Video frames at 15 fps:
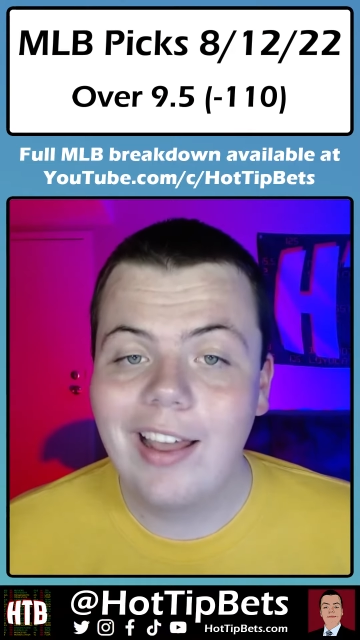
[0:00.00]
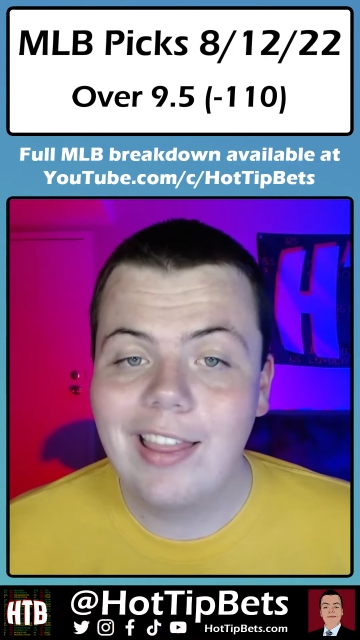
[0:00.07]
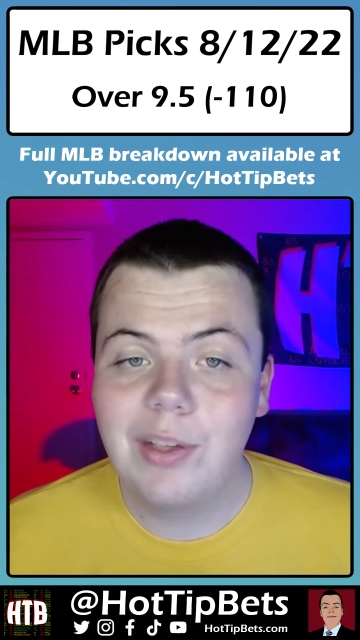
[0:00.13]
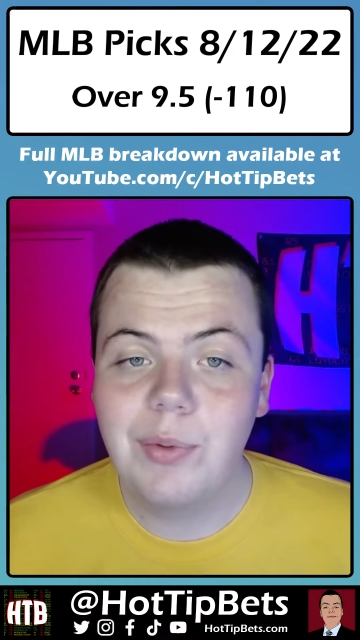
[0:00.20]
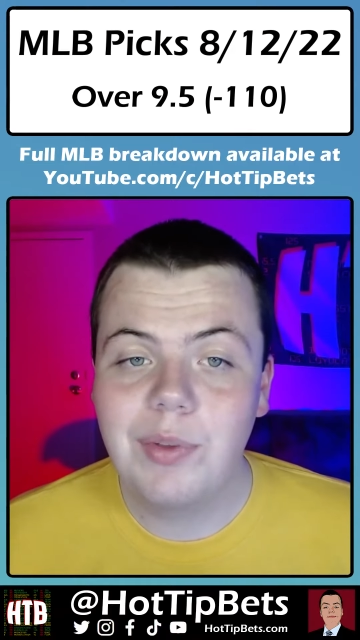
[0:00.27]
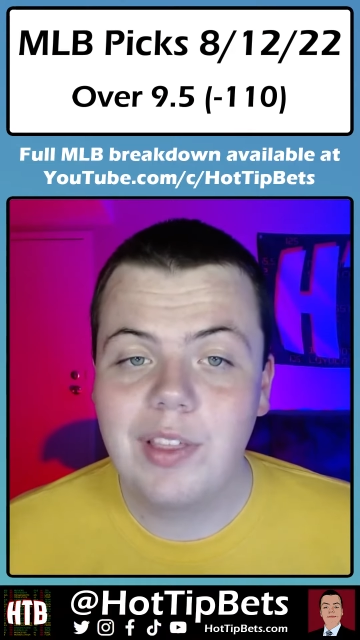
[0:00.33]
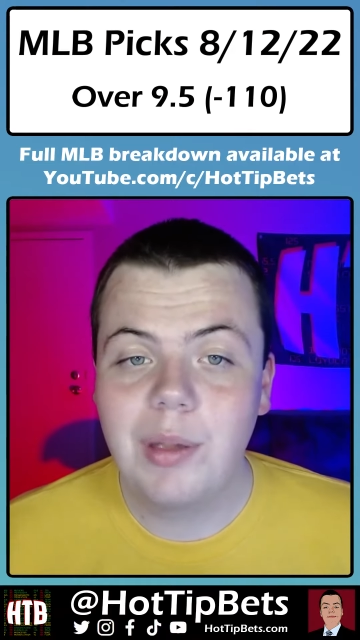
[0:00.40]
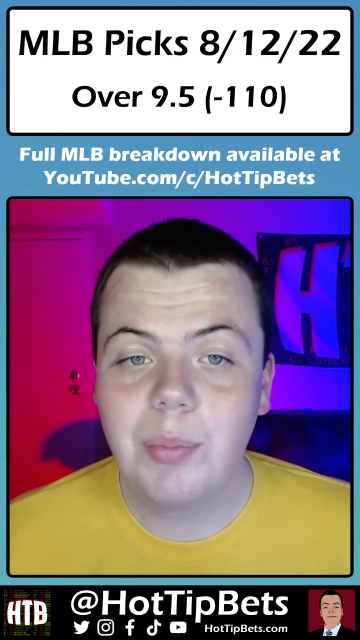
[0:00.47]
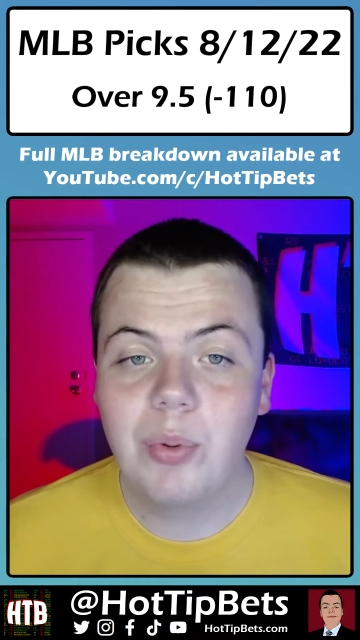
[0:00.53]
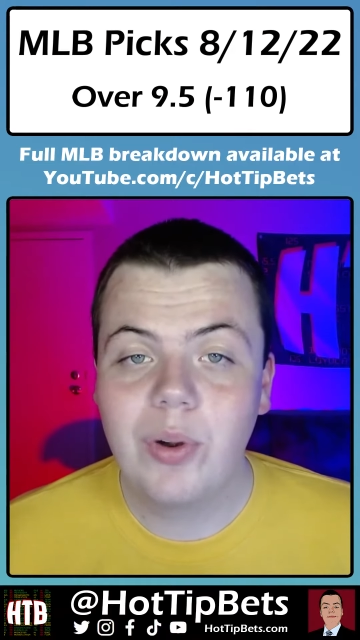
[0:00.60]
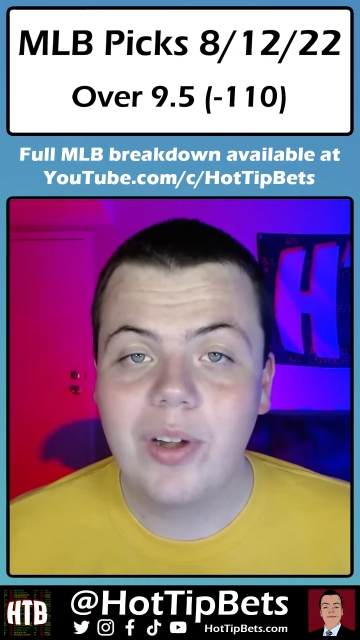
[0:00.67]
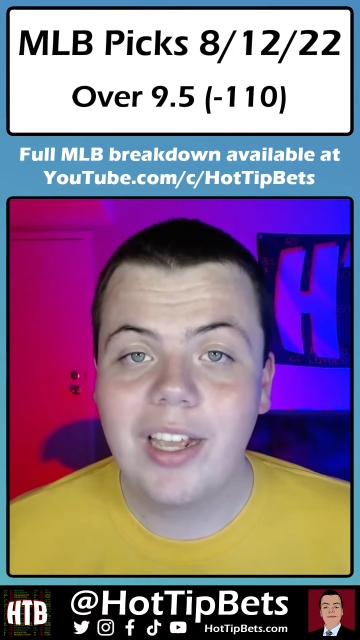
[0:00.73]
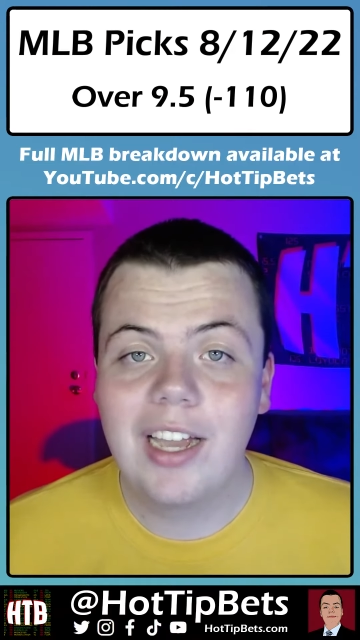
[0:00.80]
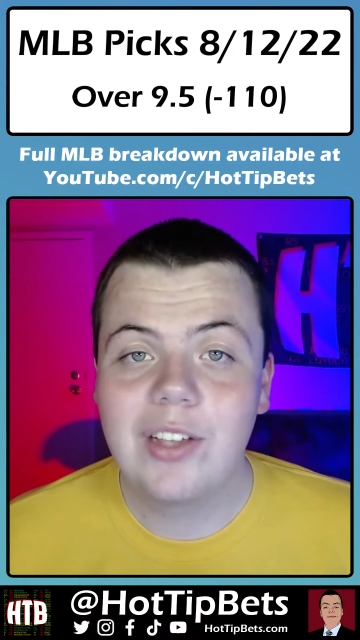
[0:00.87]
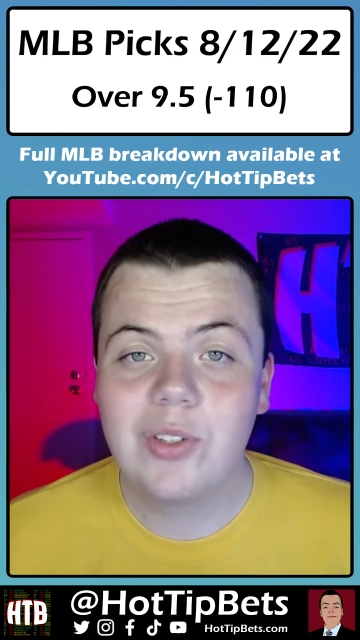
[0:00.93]
I think we see a
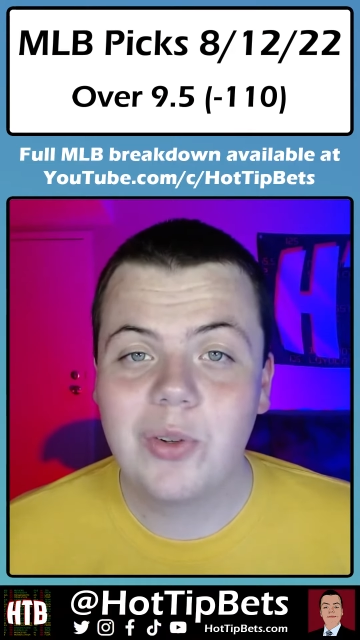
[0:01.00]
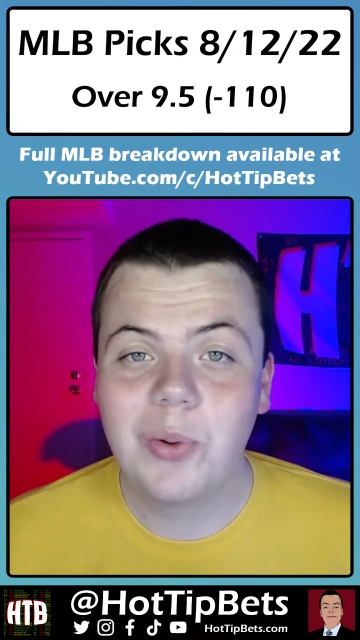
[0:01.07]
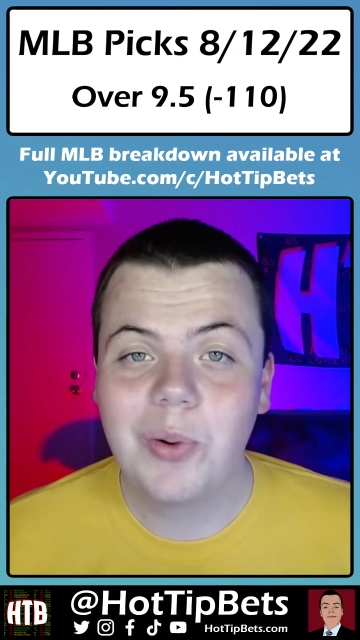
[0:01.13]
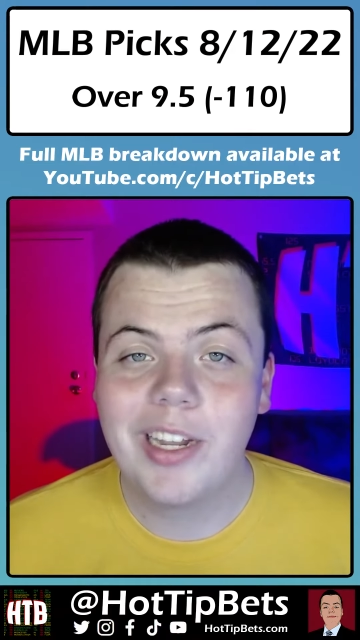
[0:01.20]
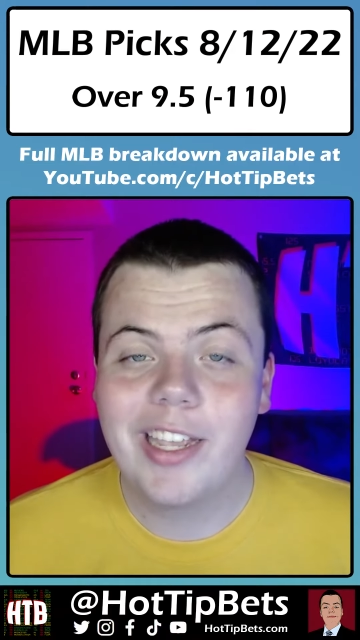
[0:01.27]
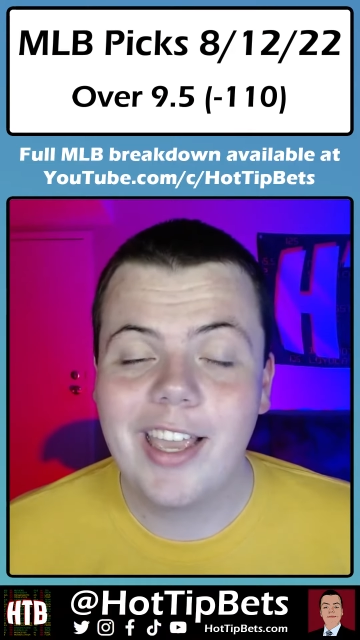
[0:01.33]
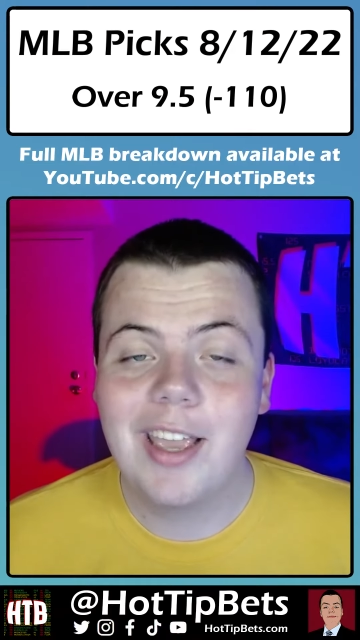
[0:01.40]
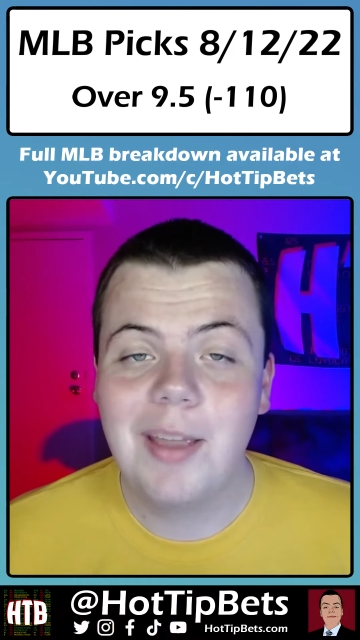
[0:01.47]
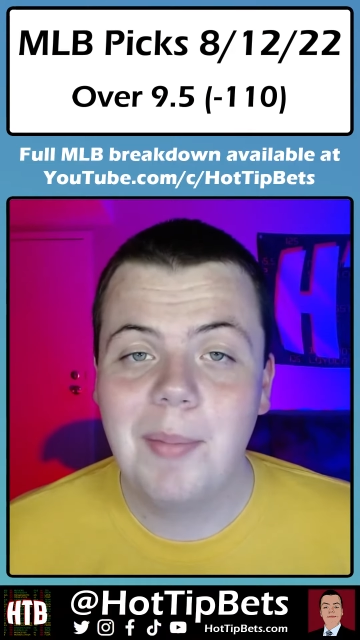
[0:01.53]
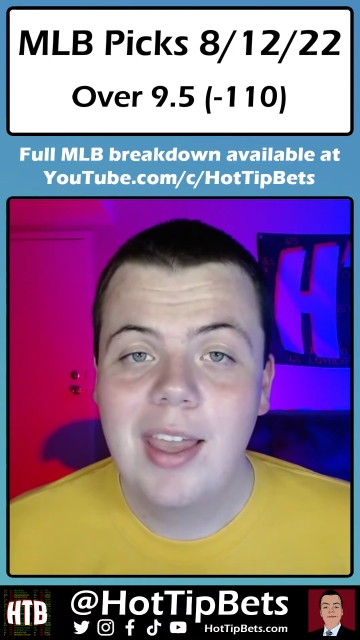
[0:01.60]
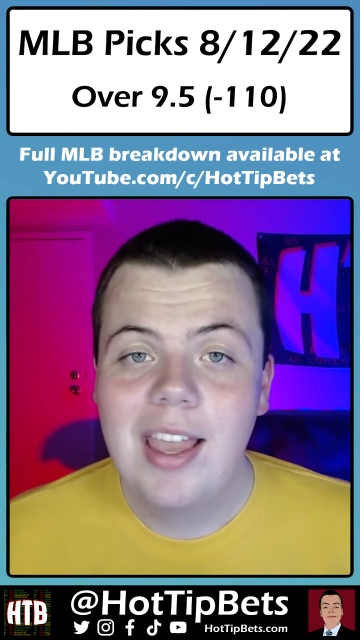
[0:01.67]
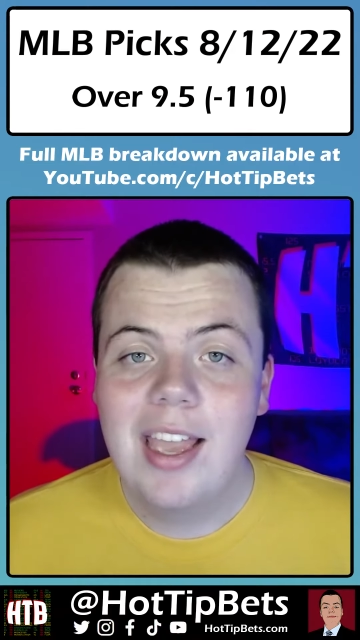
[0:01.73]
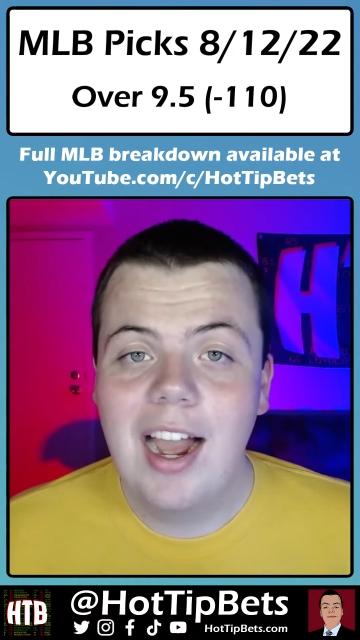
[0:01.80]
pretty high scoring game.